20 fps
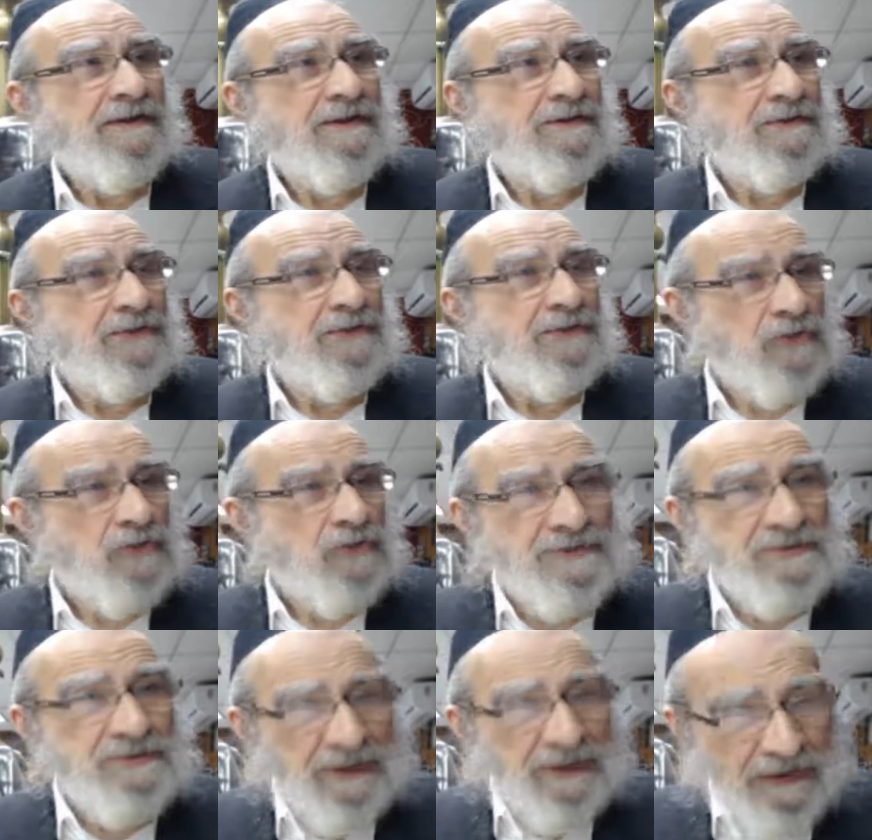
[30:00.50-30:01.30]
The
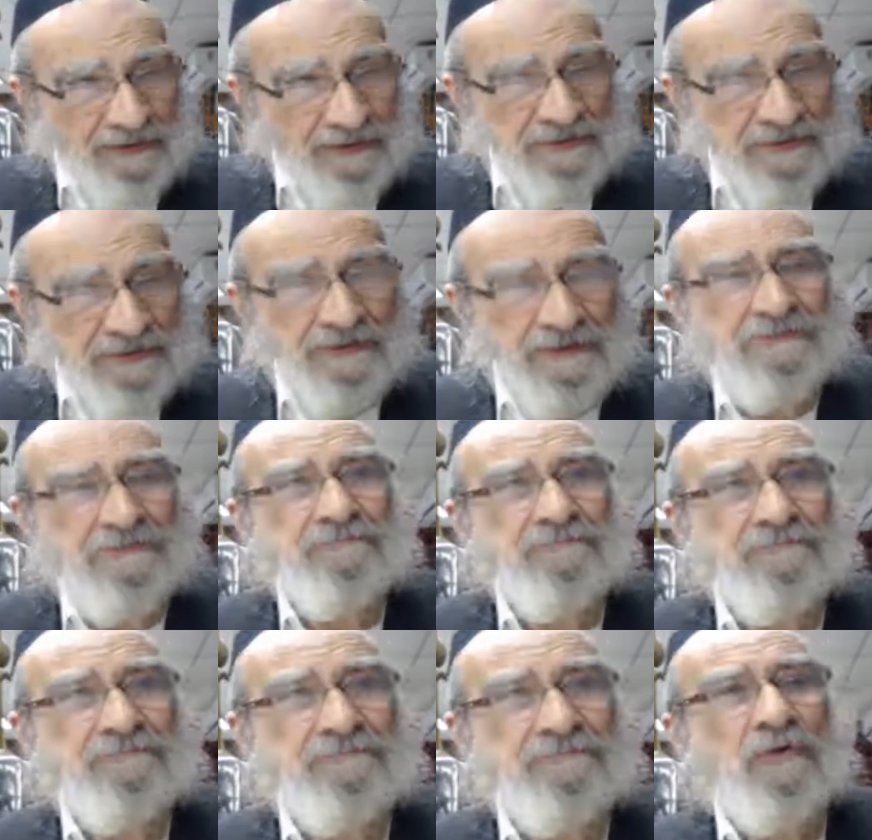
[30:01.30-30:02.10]
Shomis in Gan
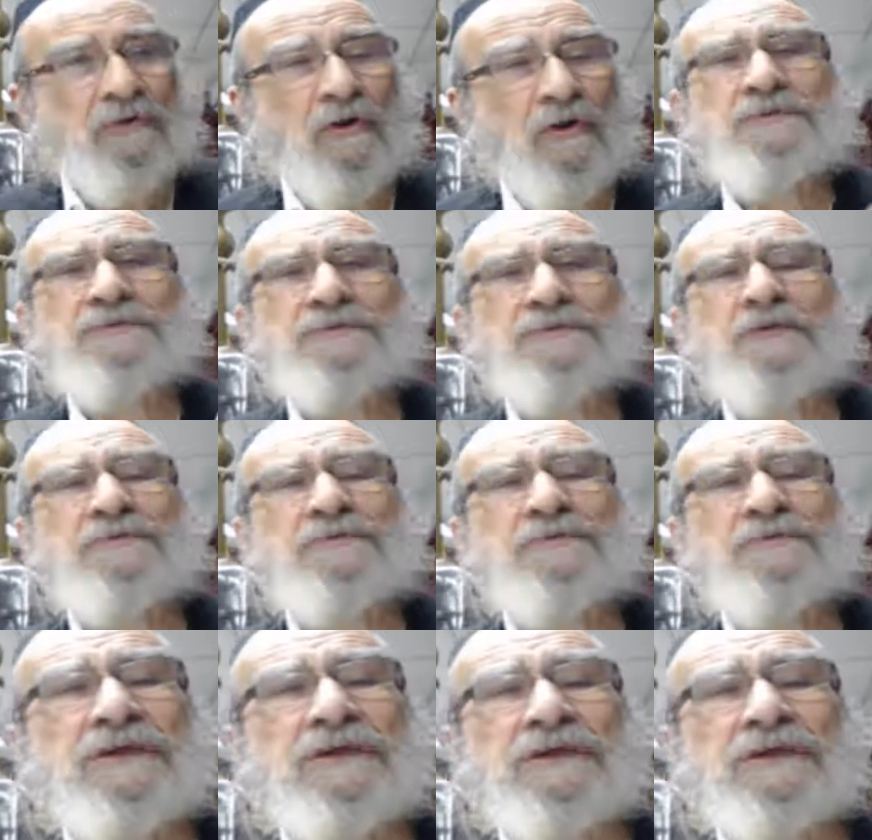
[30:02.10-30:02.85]
also